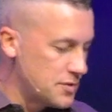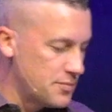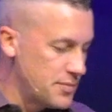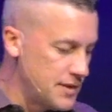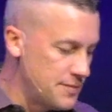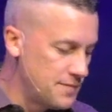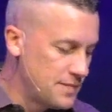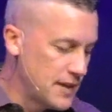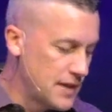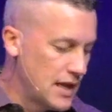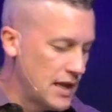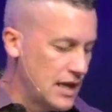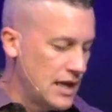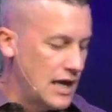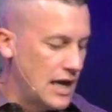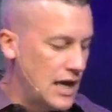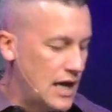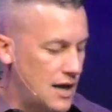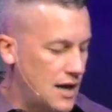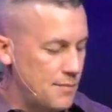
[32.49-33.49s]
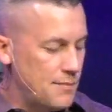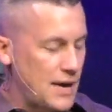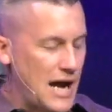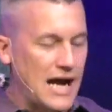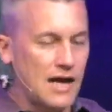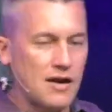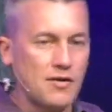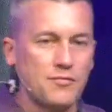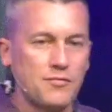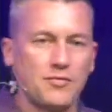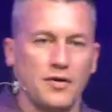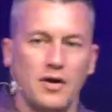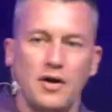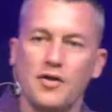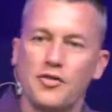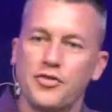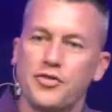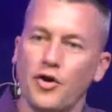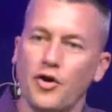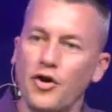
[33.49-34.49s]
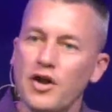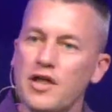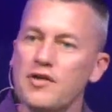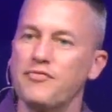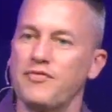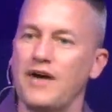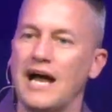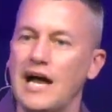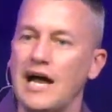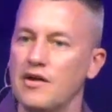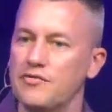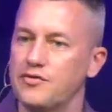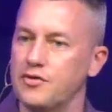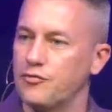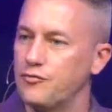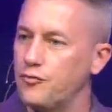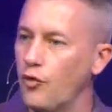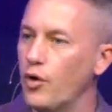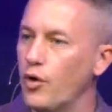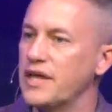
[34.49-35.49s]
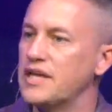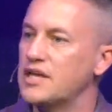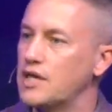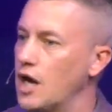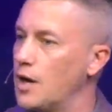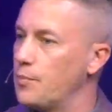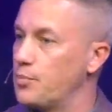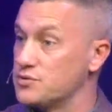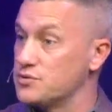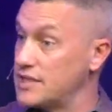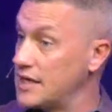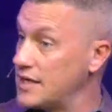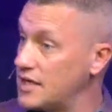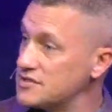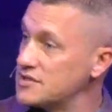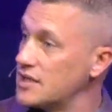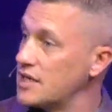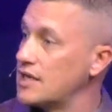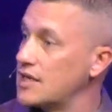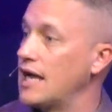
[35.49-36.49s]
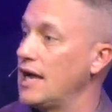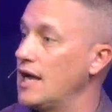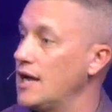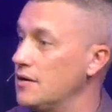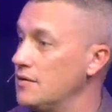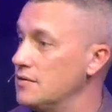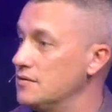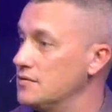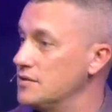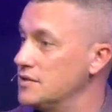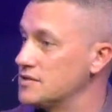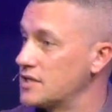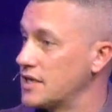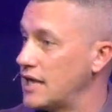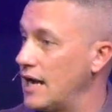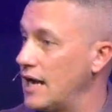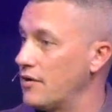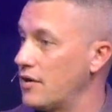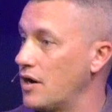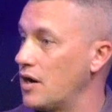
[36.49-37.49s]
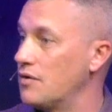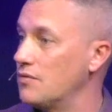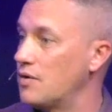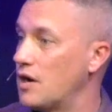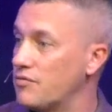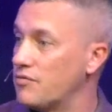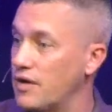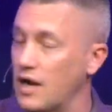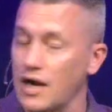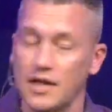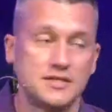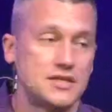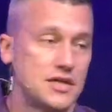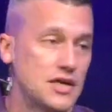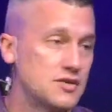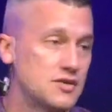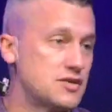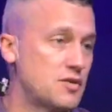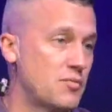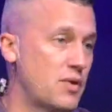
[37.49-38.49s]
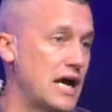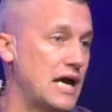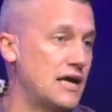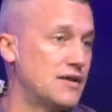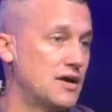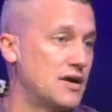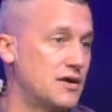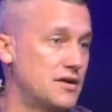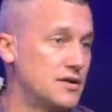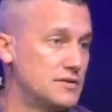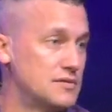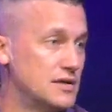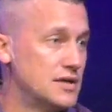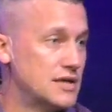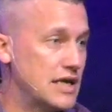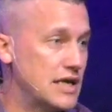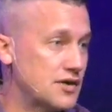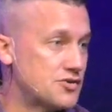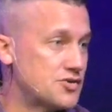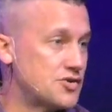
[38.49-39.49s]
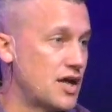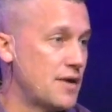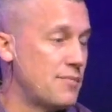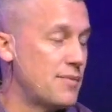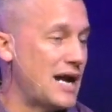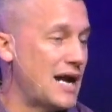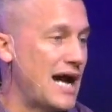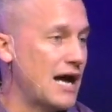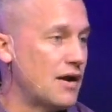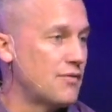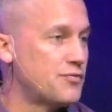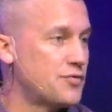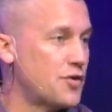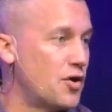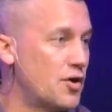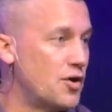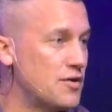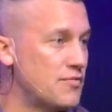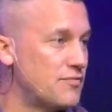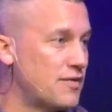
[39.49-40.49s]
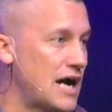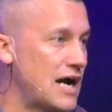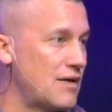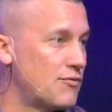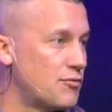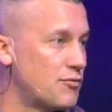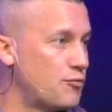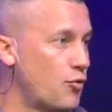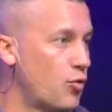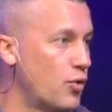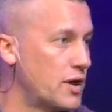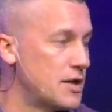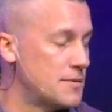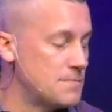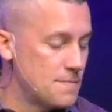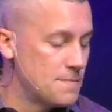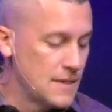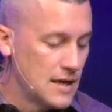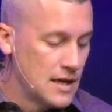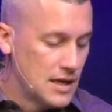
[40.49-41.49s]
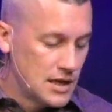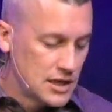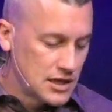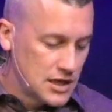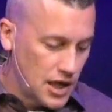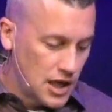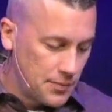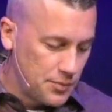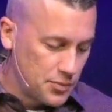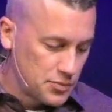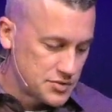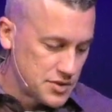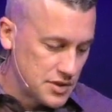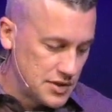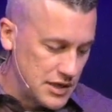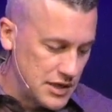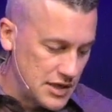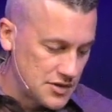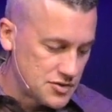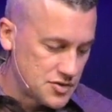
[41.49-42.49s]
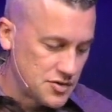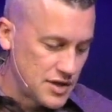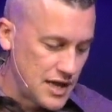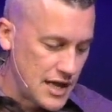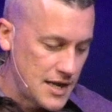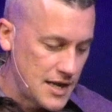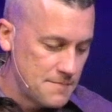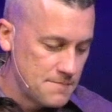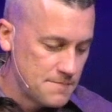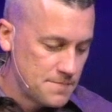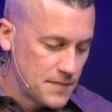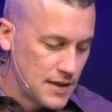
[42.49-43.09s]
But out of 35 to 40 couples, that doesn't count our volunteers that we had there yesterday, but out of 35 or 40 couples yesterday,